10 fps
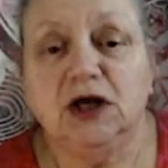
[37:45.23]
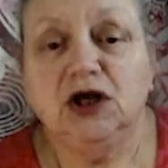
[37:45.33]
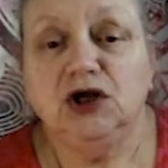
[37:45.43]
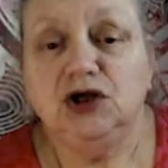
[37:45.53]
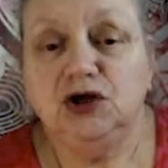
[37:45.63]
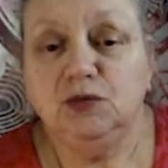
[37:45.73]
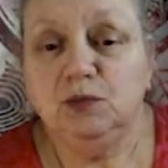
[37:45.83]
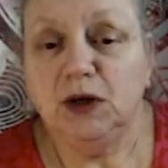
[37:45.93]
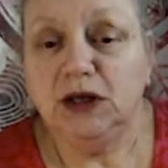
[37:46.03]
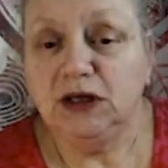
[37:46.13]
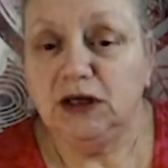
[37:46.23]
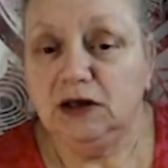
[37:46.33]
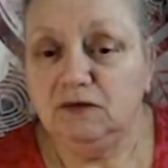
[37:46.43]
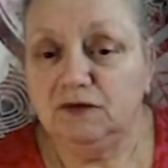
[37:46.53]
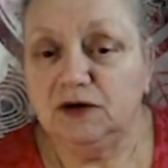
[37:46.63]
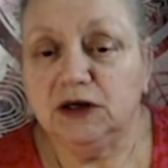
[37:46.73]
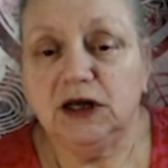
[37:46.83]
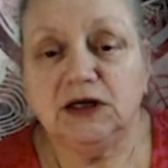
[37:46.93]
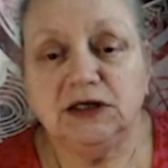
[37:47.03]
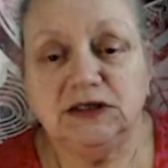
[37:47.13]
You may even get
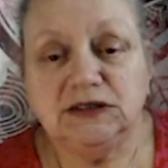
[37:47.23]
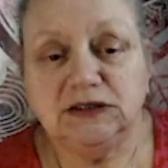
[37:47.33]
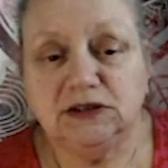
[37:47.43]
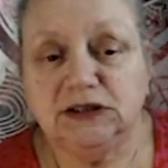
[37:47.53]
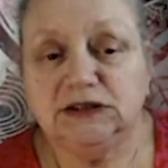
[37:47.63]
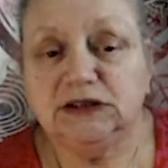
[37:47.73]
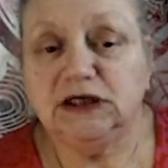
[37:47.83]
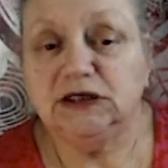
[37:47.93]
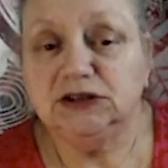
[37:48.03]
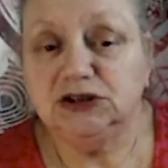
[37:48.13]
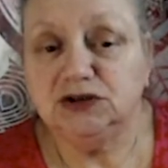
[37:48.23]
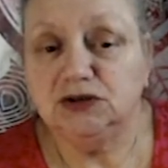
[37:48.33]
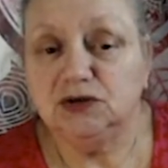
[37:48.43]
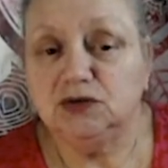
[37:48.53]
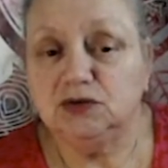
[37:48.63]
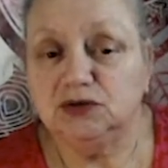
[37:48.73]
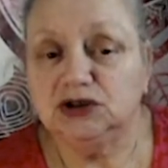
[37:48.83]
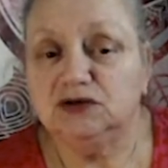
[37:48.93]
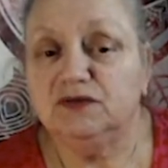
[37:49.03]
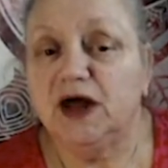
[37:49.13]
insights into the cause of
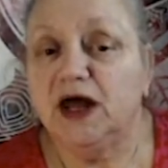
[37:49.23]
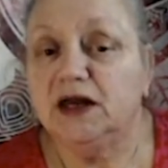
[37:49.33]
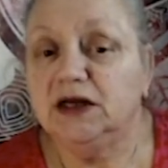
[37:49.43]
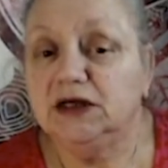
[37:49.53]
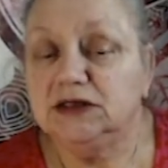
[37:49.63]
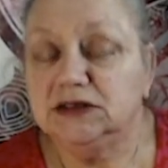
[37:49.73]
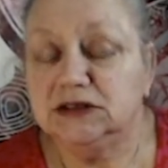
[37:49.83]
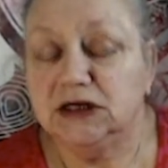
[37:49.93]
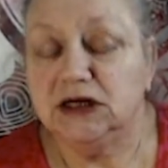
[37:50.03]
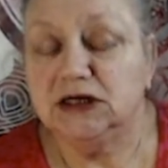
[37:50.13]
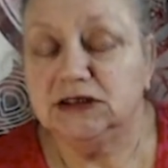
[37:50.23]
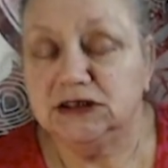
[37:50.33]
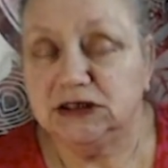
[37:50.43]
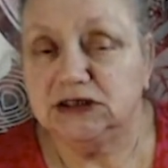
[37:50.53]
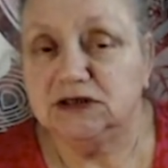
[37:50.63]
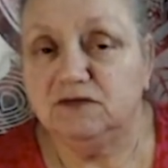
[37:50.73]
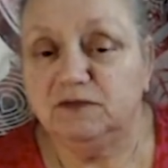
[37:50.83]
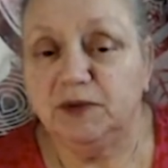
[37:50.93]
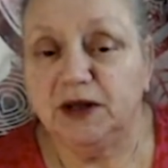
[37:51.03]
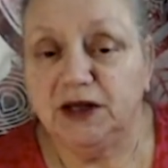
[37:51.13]
any addictive
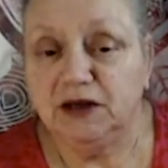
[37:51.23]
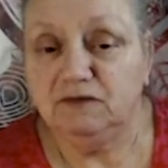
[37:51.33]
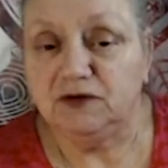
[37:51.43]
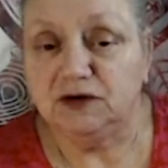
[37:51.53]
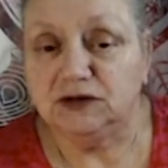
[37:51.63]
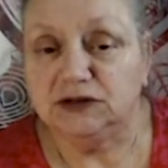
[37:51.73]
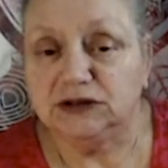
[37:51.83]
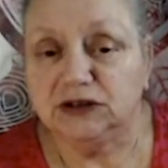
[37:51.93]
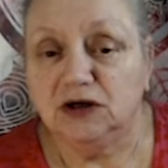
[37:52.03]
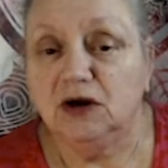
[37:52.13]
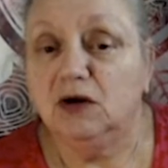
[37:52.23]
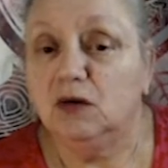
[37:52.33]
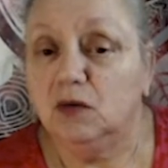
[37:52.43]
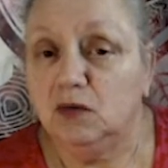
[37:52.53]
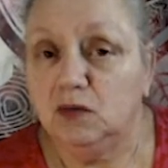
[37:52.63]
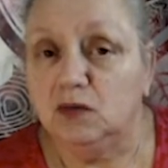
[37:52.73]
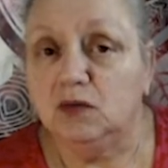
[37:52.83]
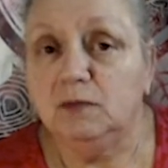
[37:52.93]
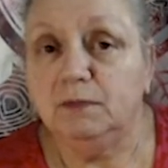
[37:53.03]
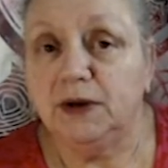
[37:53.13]
behaviors or
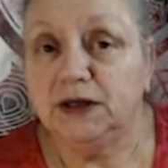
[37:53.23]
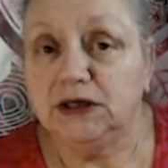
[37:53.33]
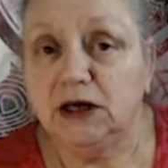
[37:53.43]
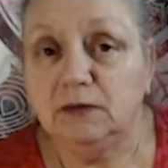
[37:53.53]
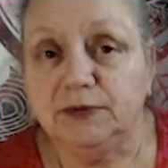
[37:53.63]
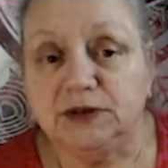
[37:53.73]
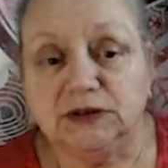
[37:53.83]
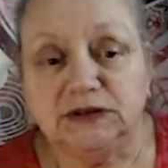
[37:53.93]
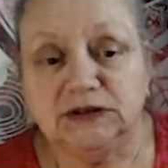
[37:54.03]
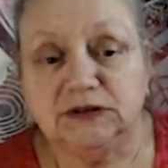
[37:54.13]
bad habits.